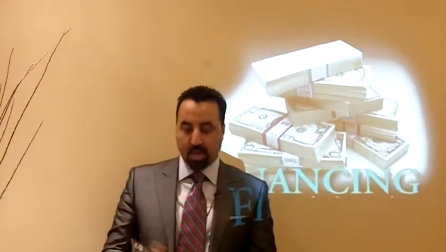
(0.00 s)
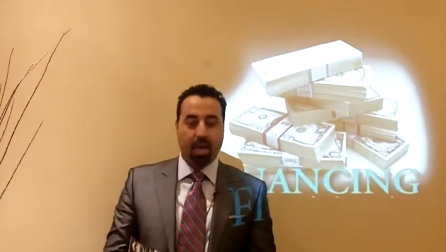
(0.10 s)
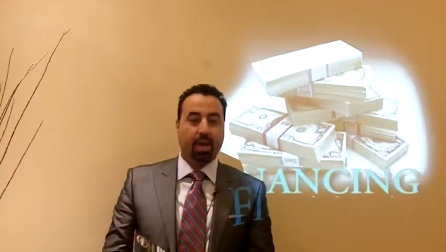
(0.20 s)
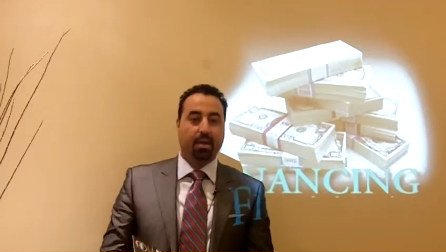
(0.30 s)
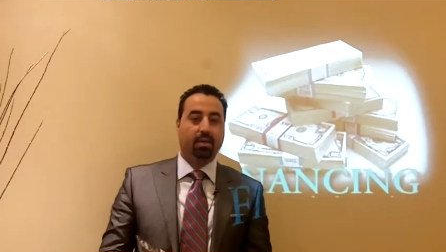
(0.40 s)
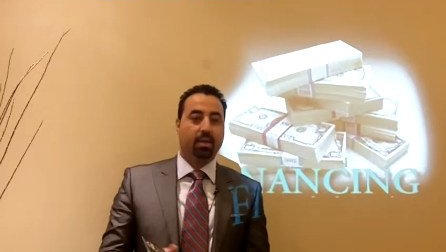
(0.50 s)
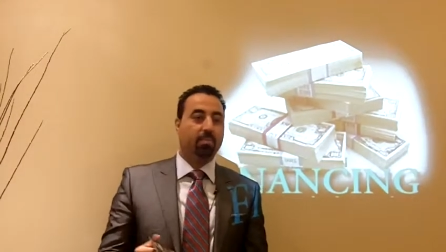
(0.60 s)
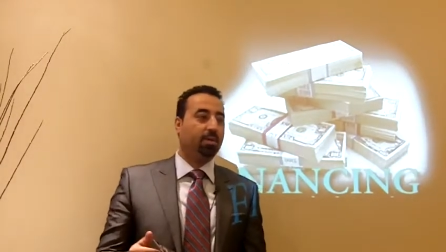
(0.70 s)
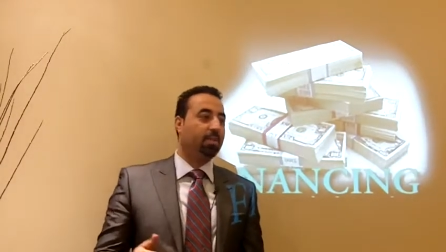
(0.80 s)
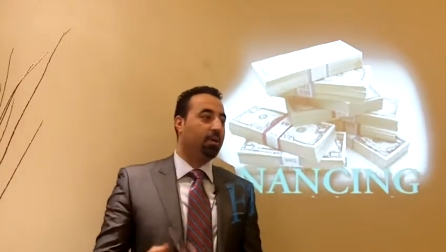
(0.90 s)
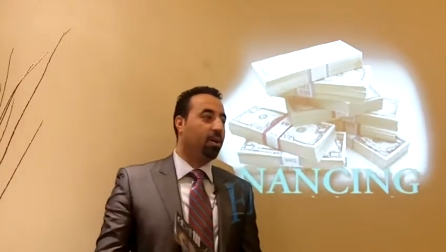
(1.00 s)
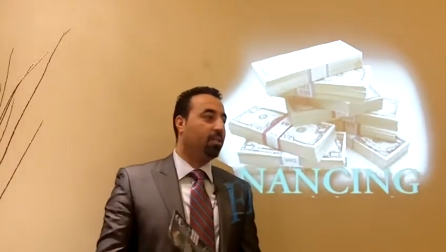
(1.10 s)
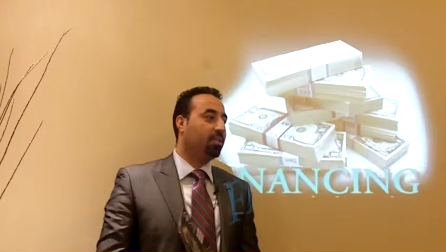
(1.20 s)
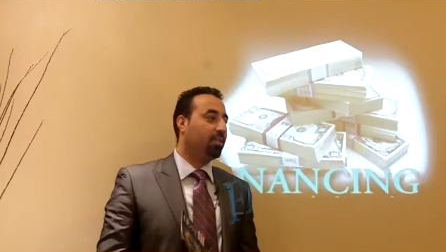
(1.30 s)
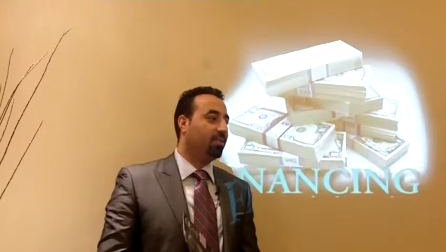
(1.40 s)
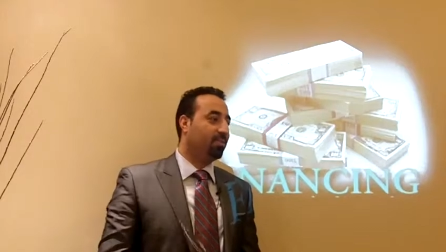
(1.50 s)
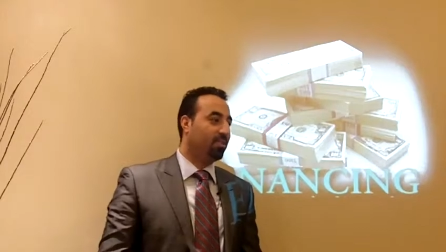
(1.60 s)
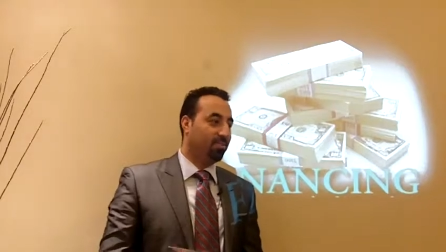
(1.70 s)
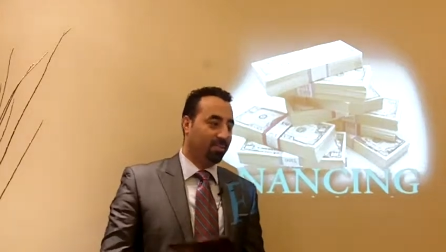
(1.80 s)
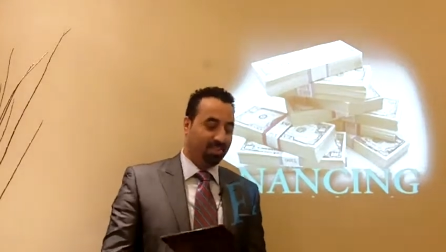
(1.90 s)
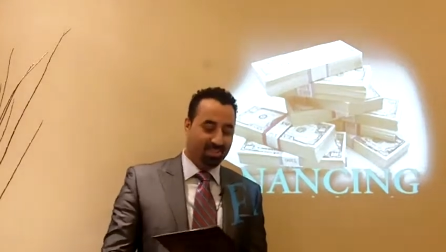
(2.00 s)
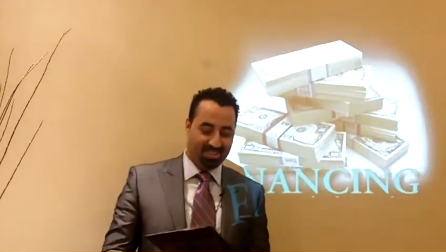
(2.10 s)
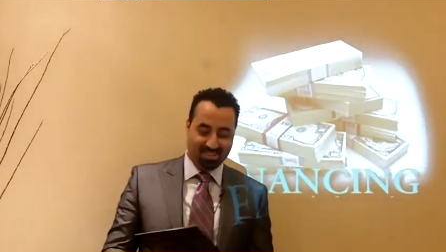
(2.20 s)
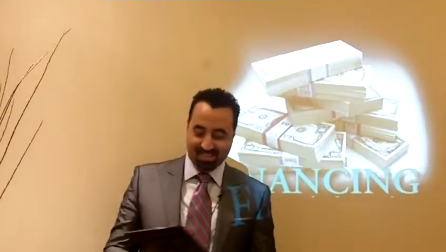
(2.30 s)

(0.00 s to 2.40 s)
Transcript: Yeah, yeah, but the content is different. So